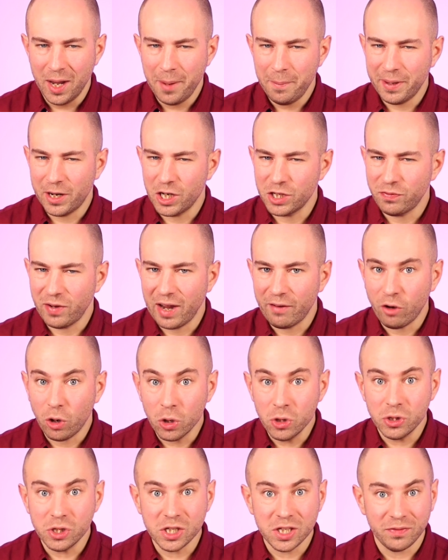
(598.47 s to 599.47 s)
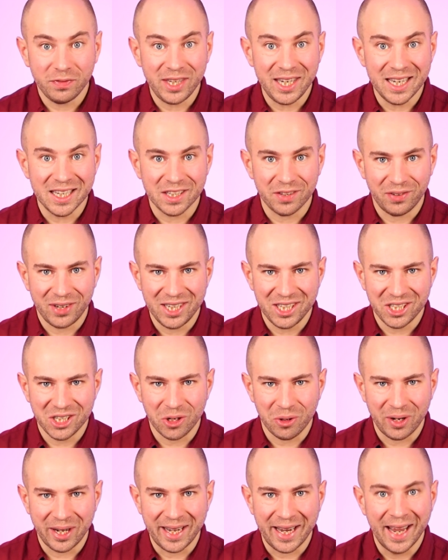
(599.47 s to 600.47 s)
because they have hundreds of years of
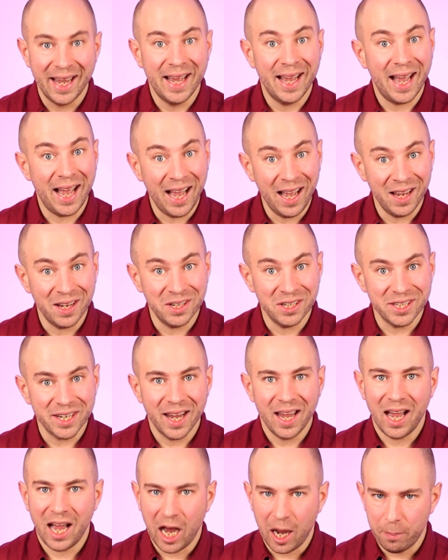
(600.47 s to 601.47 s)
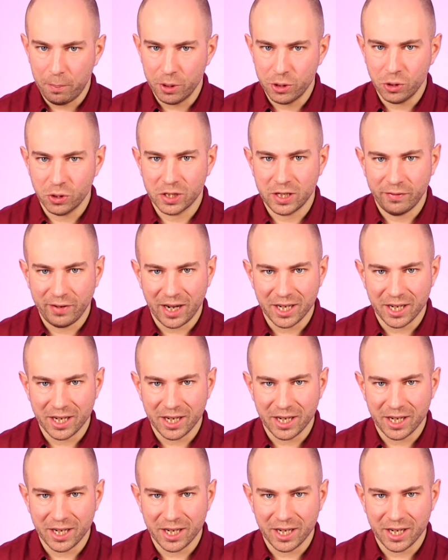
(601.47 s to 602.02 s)
history and are productive